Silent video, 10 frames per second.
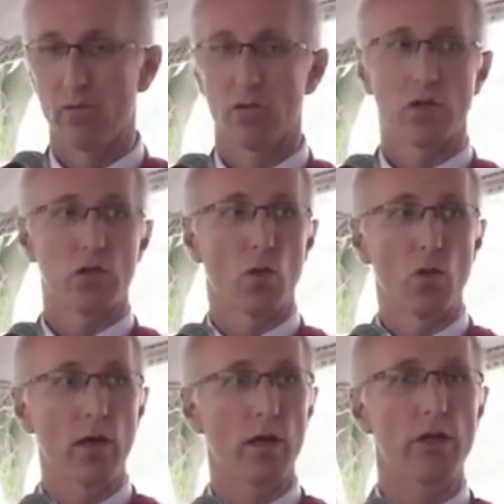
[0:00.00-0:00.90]
So to
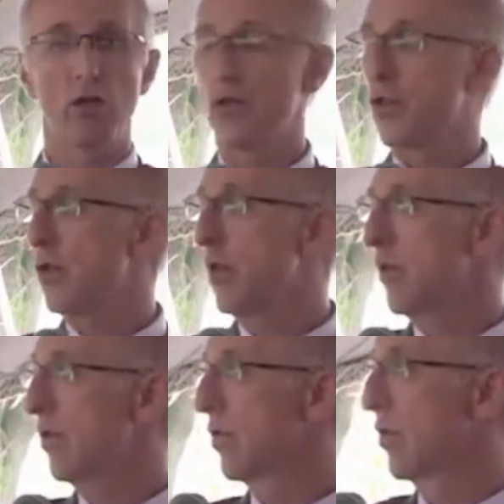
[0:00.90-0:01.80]
all our new
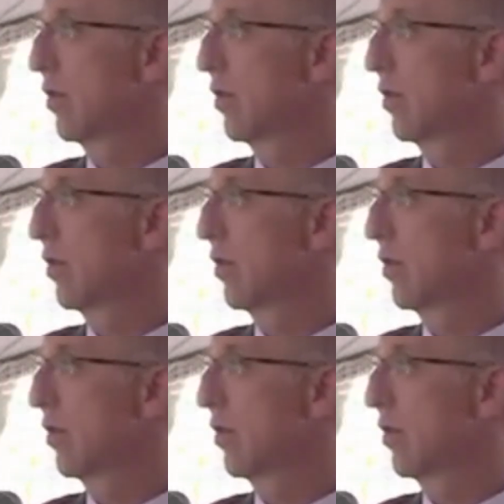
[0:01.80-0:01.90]
students,